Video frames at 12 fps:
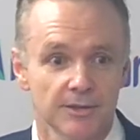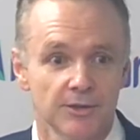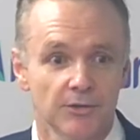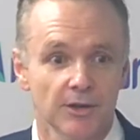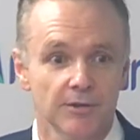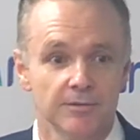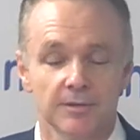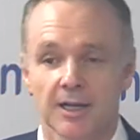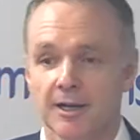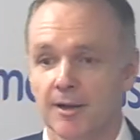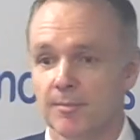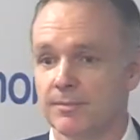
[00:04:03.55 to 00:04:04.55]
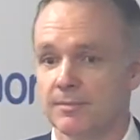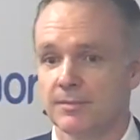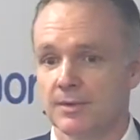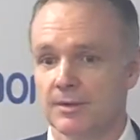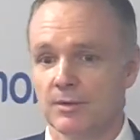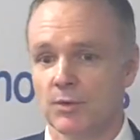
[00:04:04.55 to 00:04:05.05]
So um,
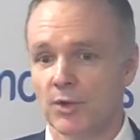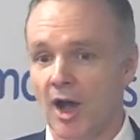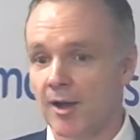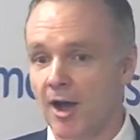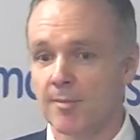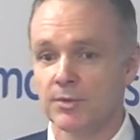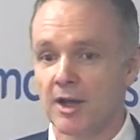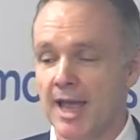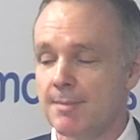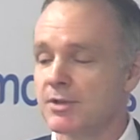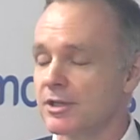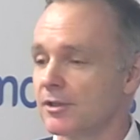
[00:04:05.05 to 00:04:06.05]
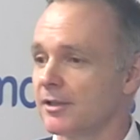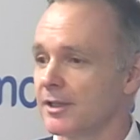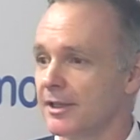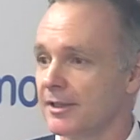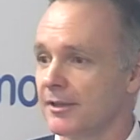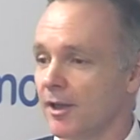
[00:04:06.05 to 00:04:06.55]
I, am
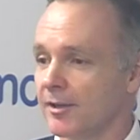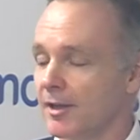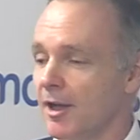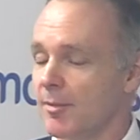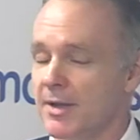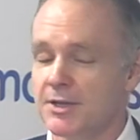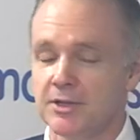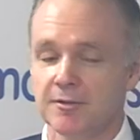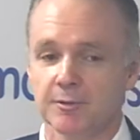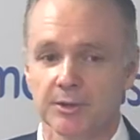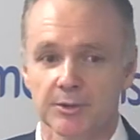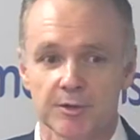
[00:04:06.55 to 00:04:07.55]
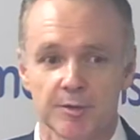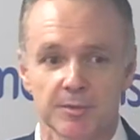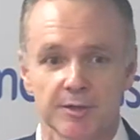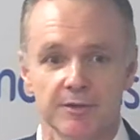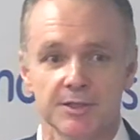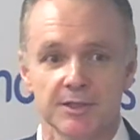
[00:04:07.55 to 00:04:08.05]
absolutely, like I imagine everyone in the room,
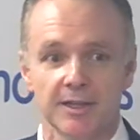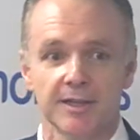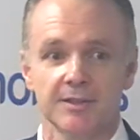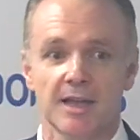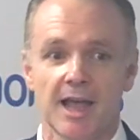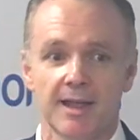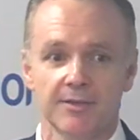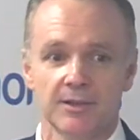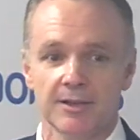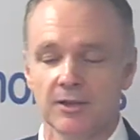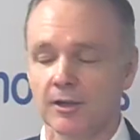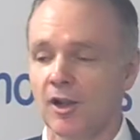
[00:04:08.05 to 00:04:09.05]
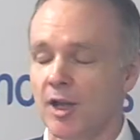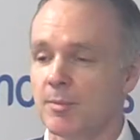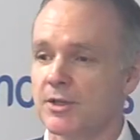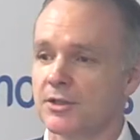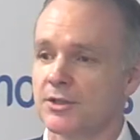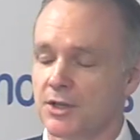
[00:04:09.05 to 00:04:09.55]
convinced that it, uh, the
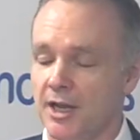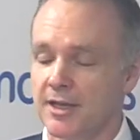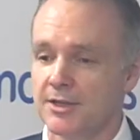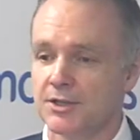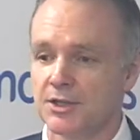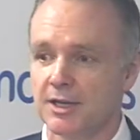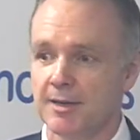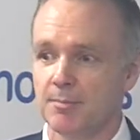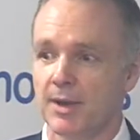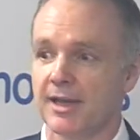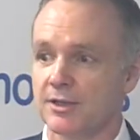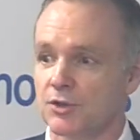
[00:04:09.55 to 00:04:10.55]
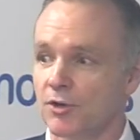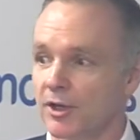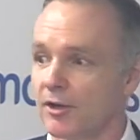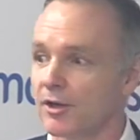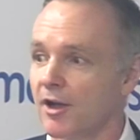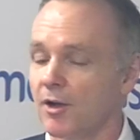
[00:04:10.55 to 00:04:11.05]
climate change impact story
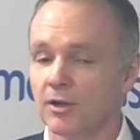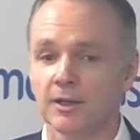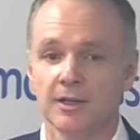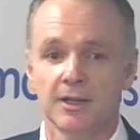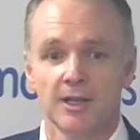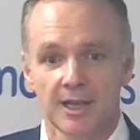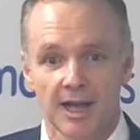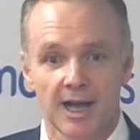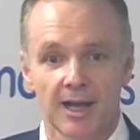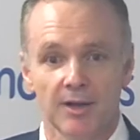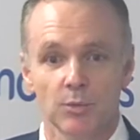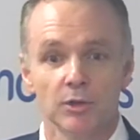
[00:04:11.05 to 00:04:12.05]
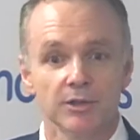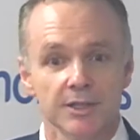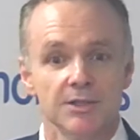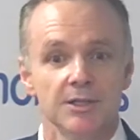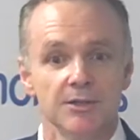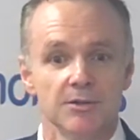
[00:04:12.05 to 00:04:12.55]
on coal uh, will
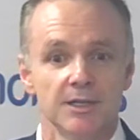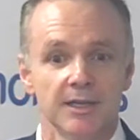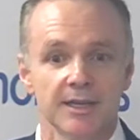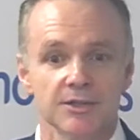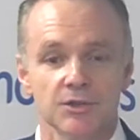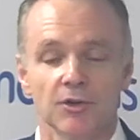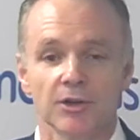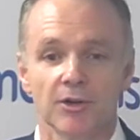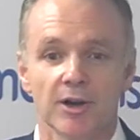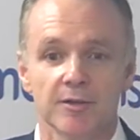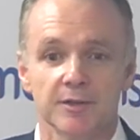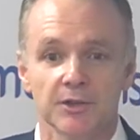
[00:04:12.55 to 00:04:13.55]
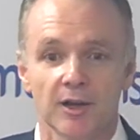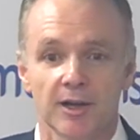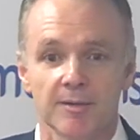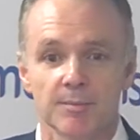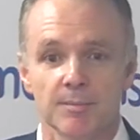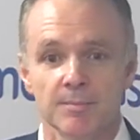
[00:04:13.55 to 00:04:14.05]
continue to get stronger over
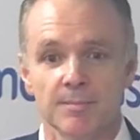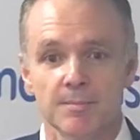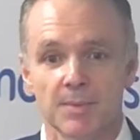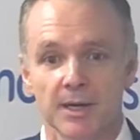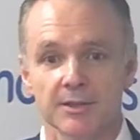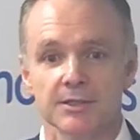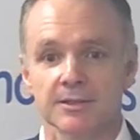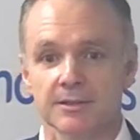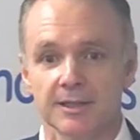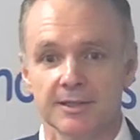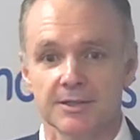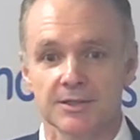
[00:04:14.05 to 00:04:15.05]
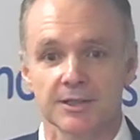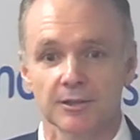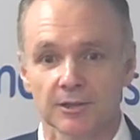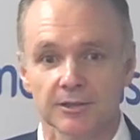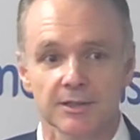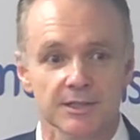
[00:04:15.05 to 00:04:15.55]
time. But it's it's
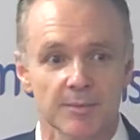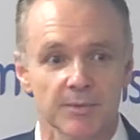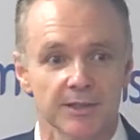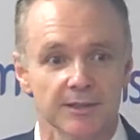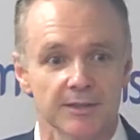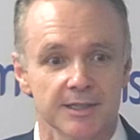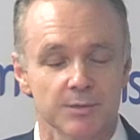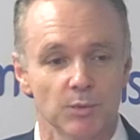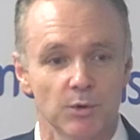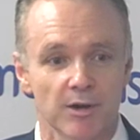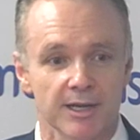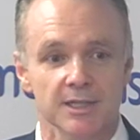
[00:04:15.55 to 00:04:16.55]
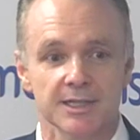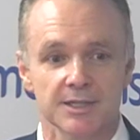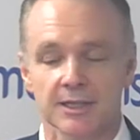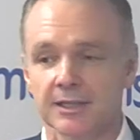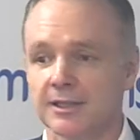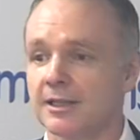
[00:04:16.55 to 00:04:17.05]
still something that we're actually
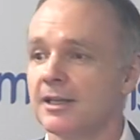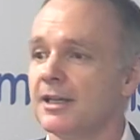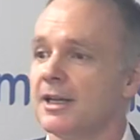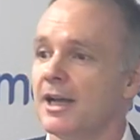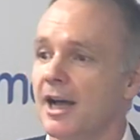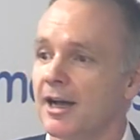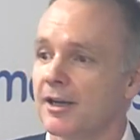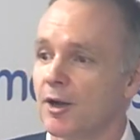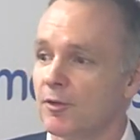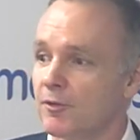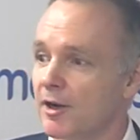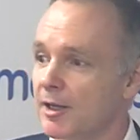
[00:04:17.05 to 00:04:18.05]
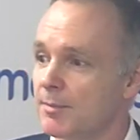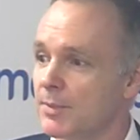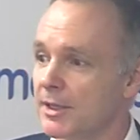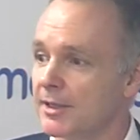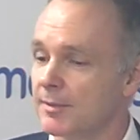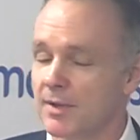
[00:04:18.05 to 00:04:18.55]
seeing uh, coal-fired
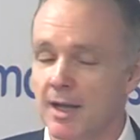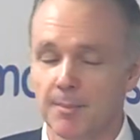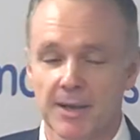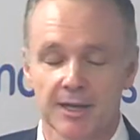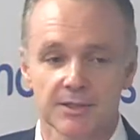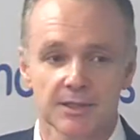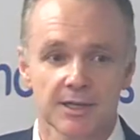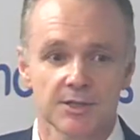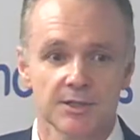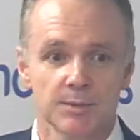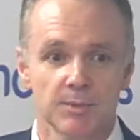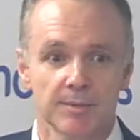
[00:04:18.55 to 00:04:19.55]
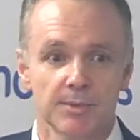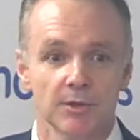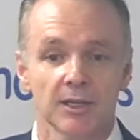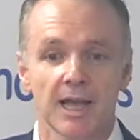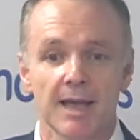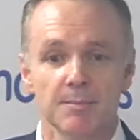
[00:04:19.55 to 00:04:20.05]
being uh, power stations being
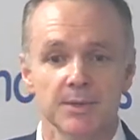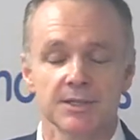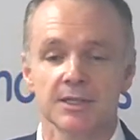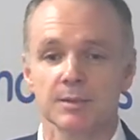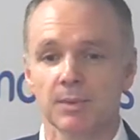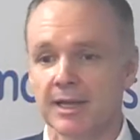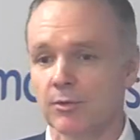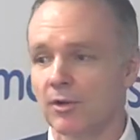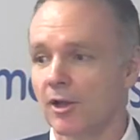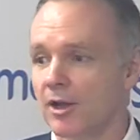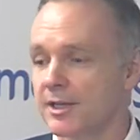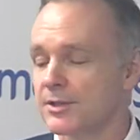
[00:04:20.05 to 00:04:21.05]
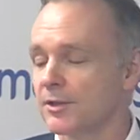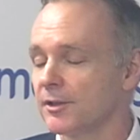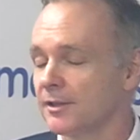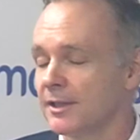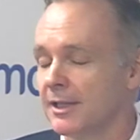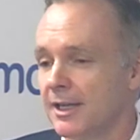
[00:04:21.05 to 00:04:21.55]
built. Our business plan relies
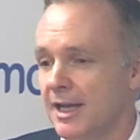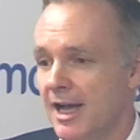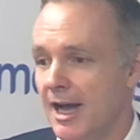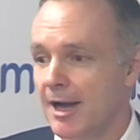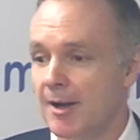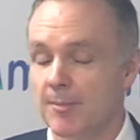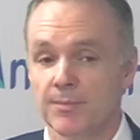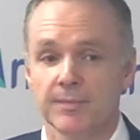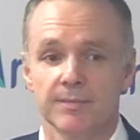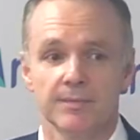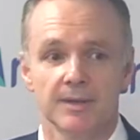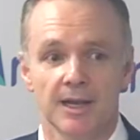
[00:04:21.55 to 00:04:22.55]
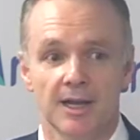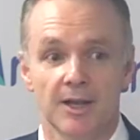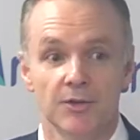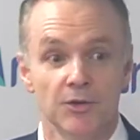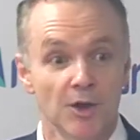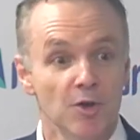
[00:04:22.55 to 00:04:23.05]
on um, uh,
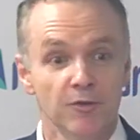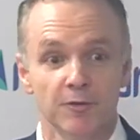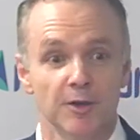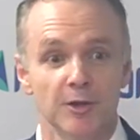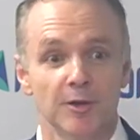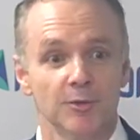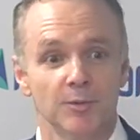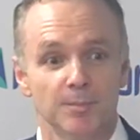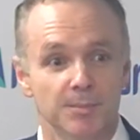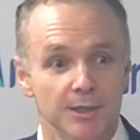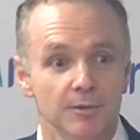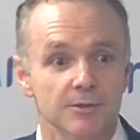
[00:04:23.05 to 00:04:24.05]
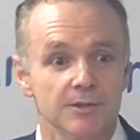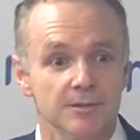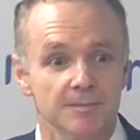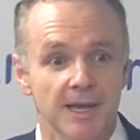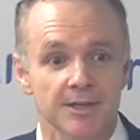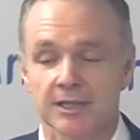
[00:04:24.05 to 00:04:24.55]
no further builds.
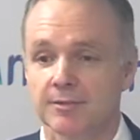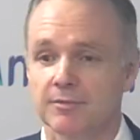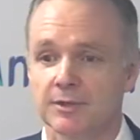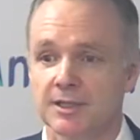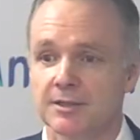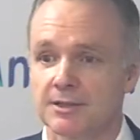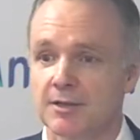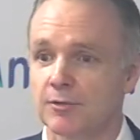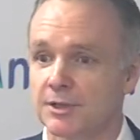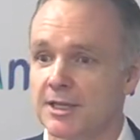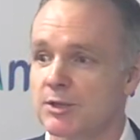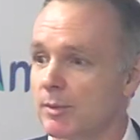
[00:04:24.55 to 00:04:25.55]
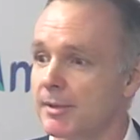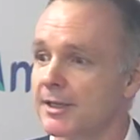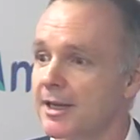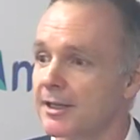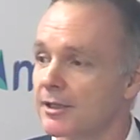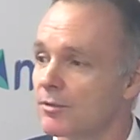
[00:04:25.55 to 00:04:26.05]
Actually, for several years we've been
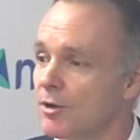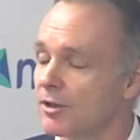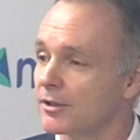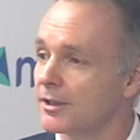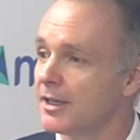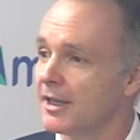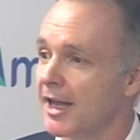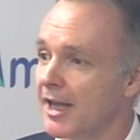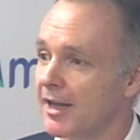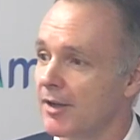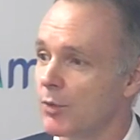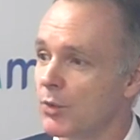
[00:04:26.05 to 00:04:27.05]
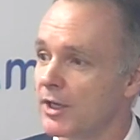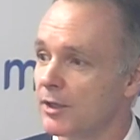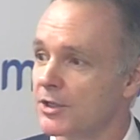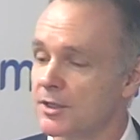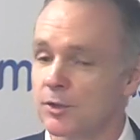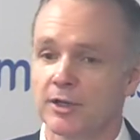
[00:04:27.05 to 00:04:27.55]
getting it wrong. Uh, we
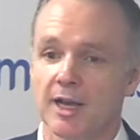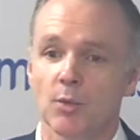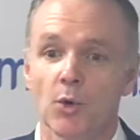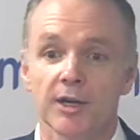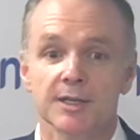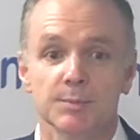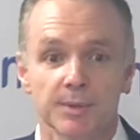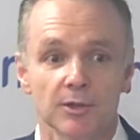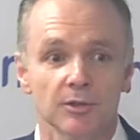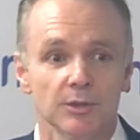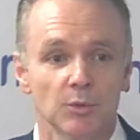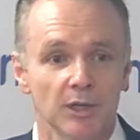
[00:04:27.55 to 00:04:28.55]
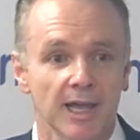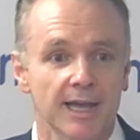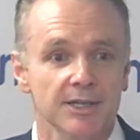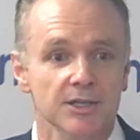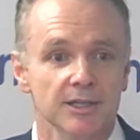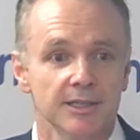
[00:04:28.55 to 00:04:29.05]
just look at what is built will
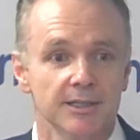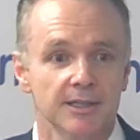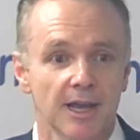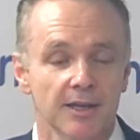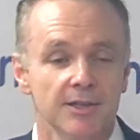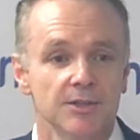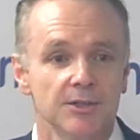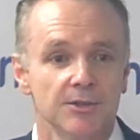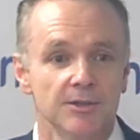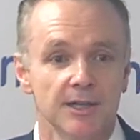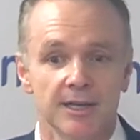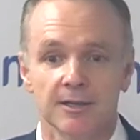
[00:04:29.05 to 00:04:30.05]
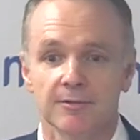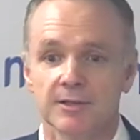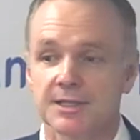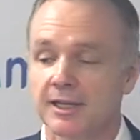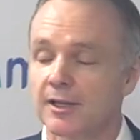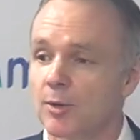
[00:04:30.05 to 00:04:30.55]
actually uh, continue the end of
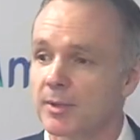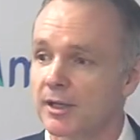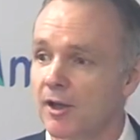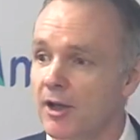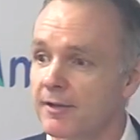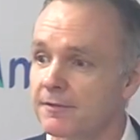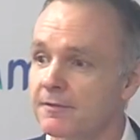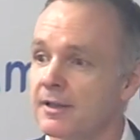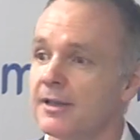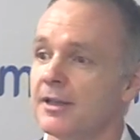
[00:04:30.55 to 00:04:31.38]
its economic life.